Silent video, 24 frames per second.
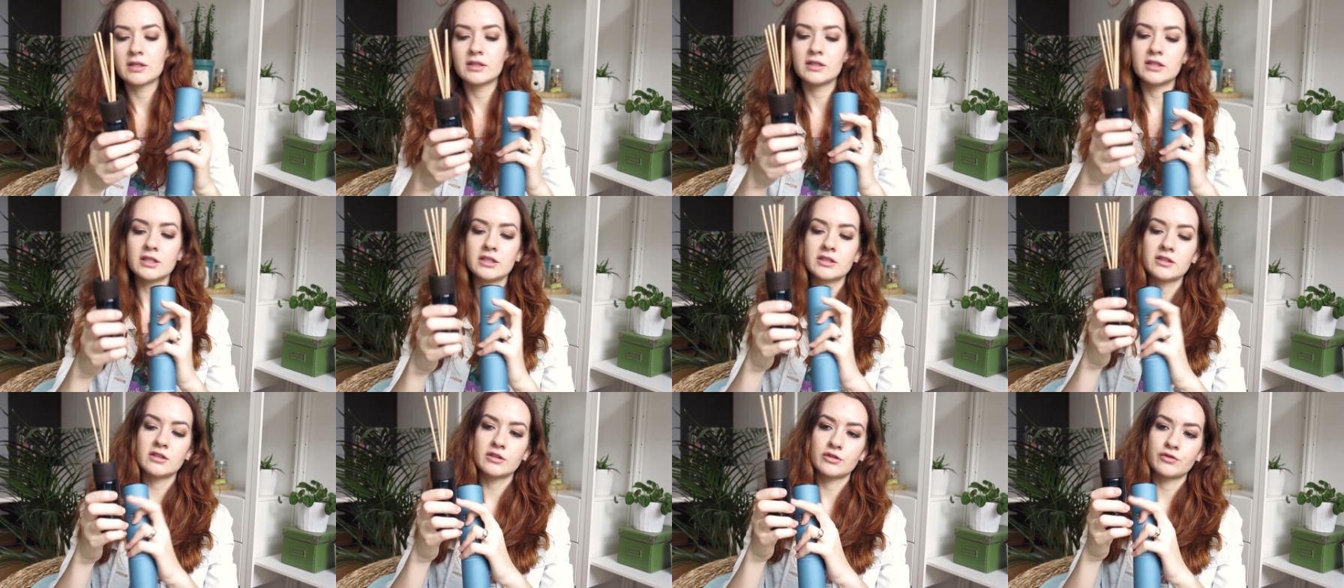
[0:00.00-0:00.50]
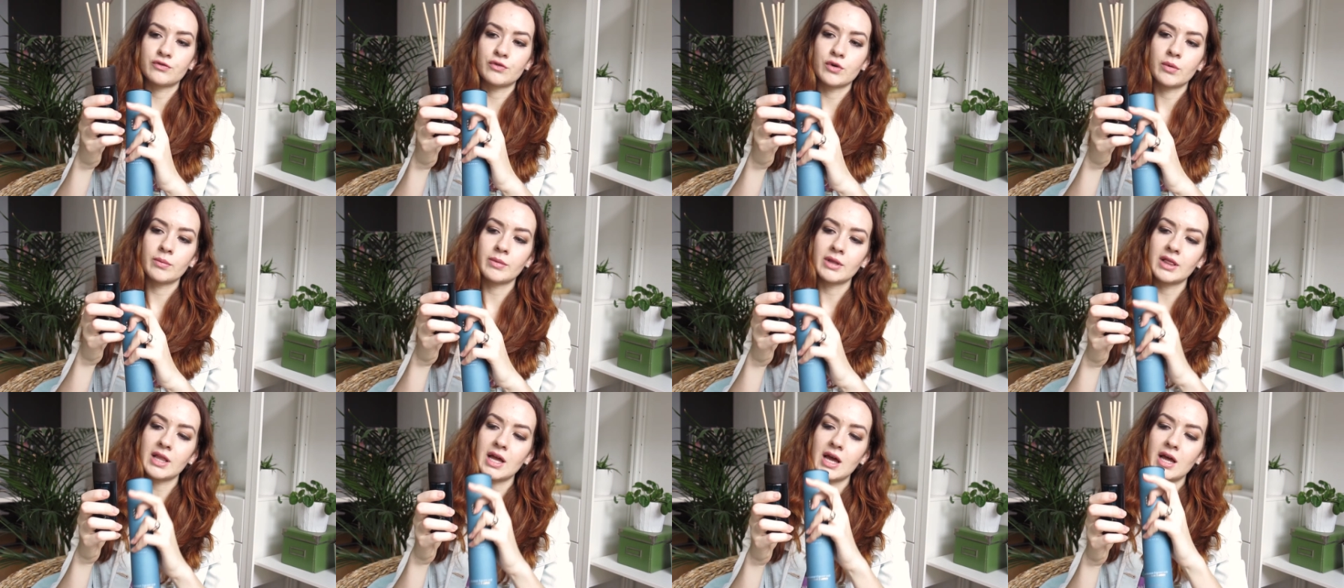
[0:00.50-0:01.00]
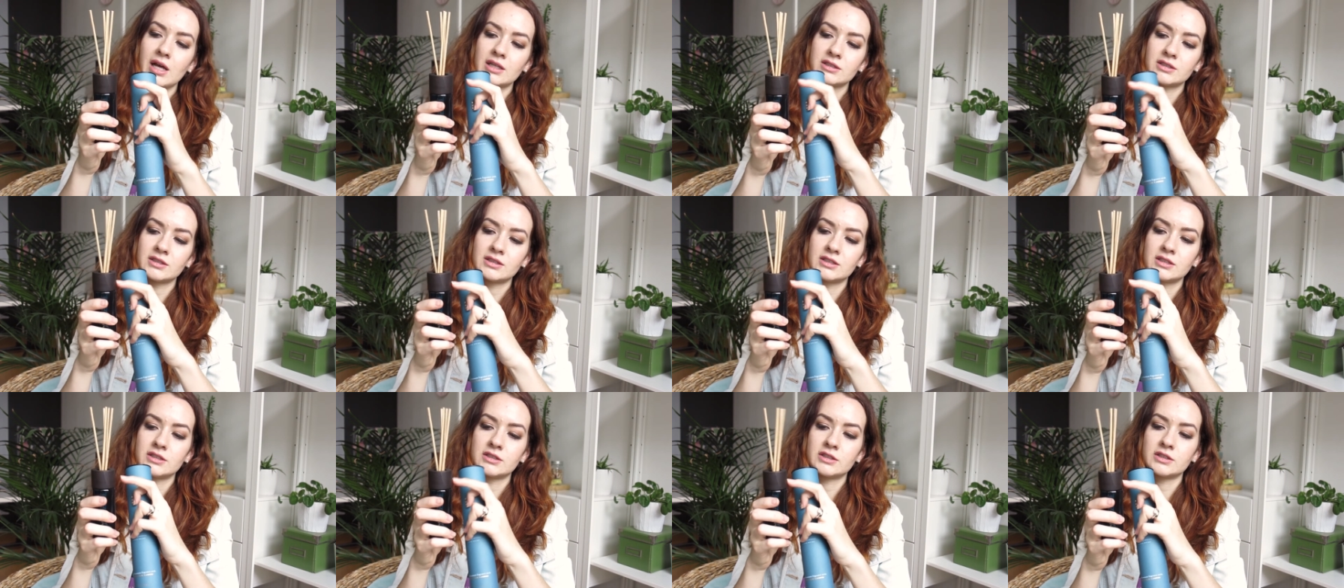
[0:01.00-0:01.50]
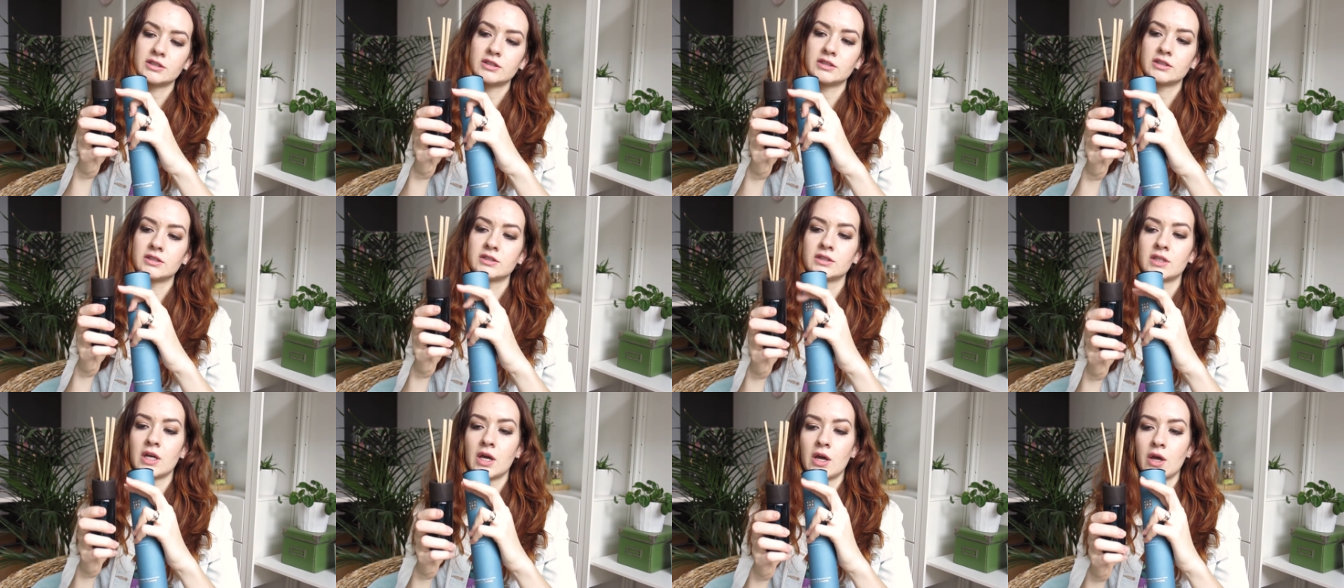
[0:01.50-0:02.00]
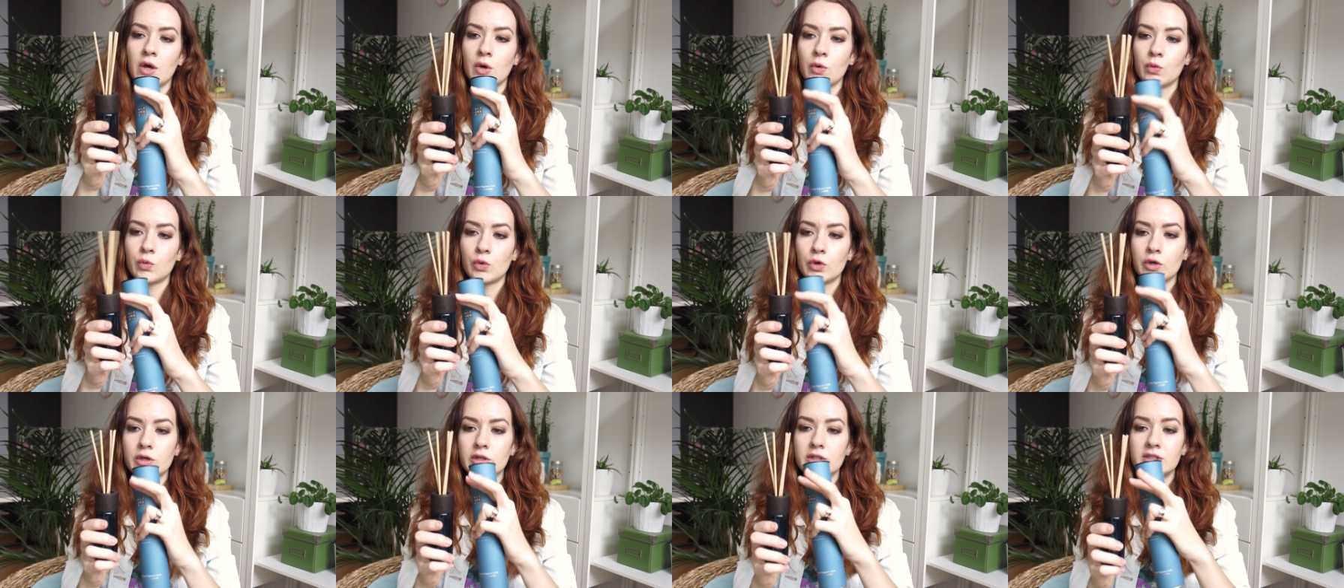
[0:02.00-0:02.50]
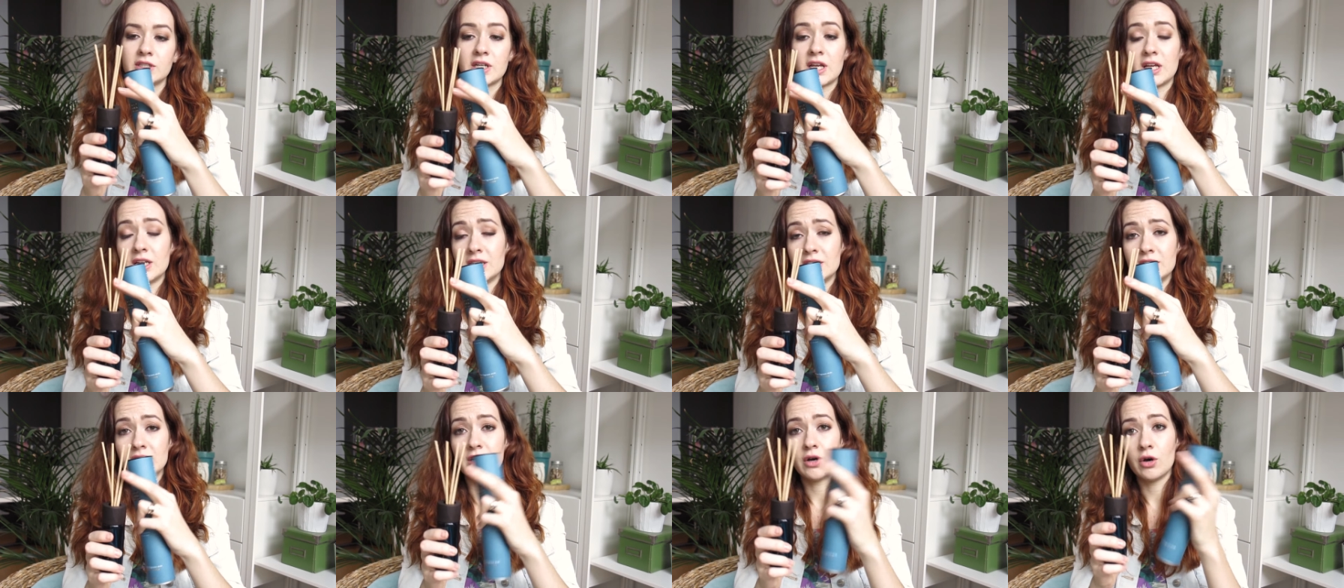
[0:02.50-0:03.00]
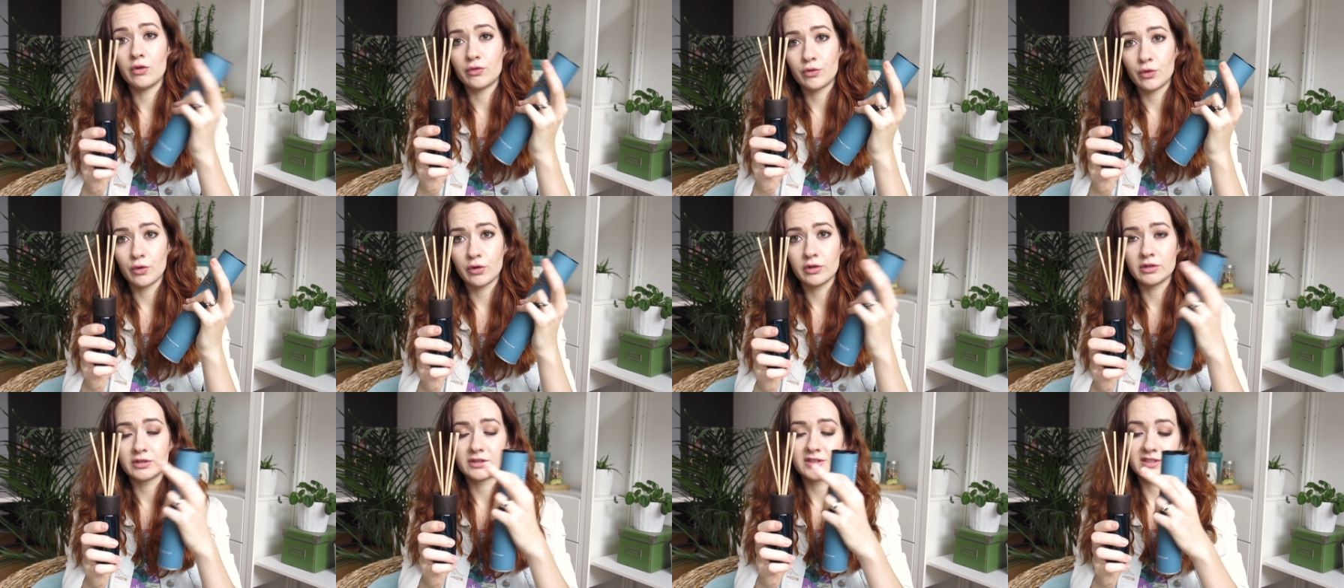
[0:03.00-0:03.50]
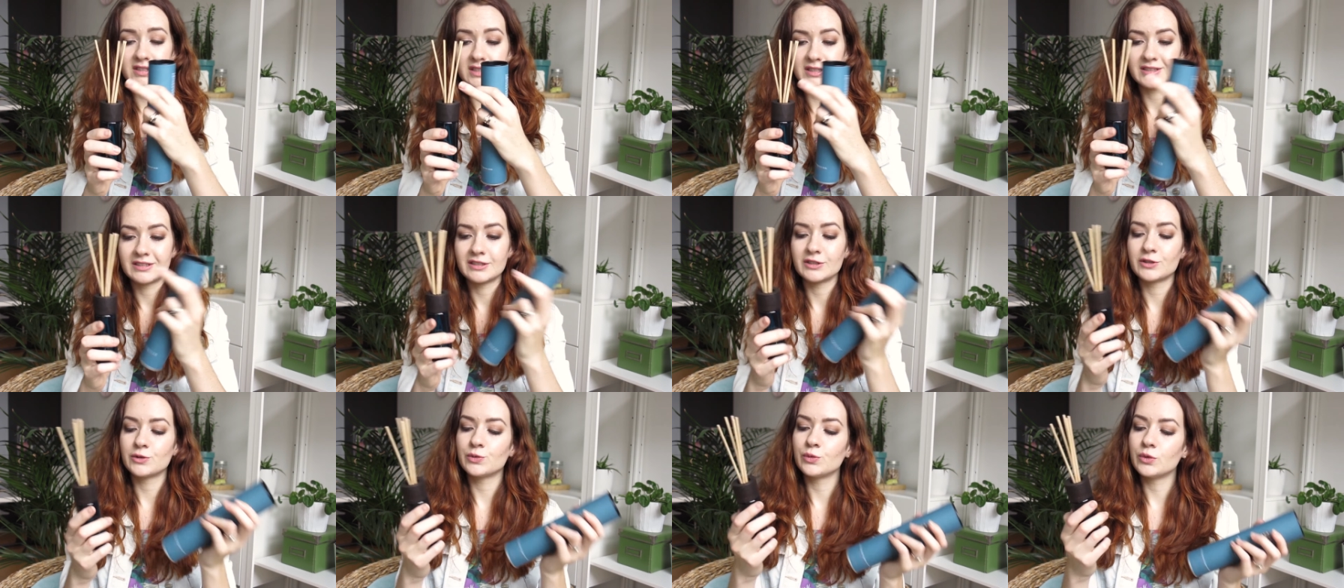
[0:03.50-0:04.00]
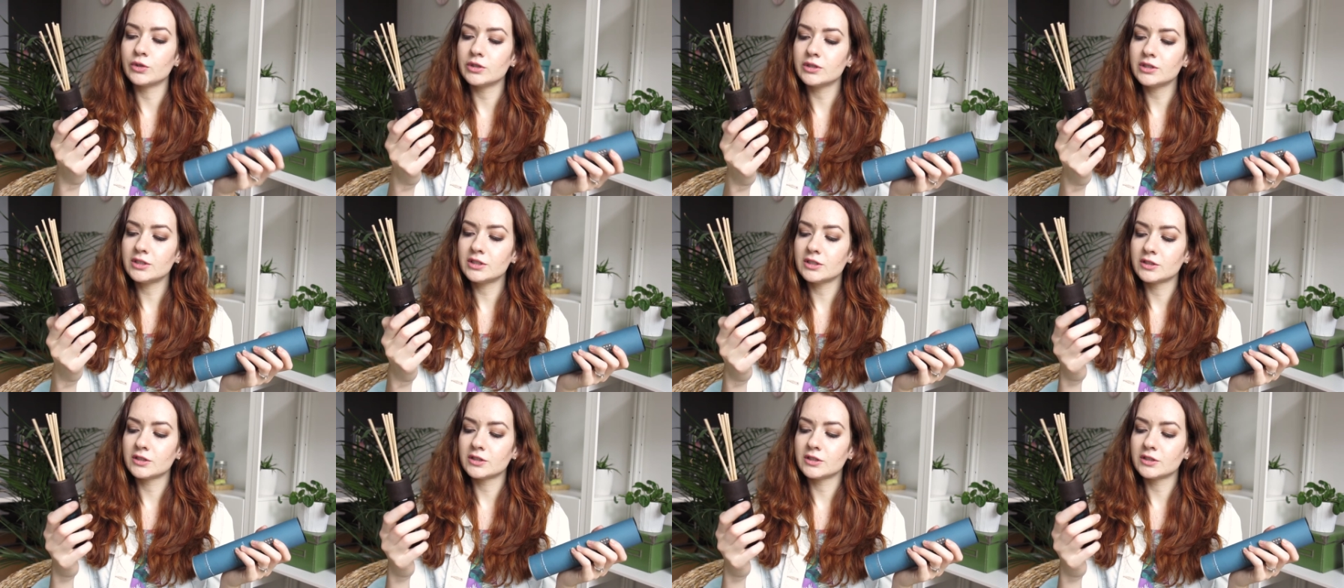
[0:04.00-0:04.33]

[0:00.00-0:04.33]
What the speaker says: This is from glass, this is wood, and of course this is wood.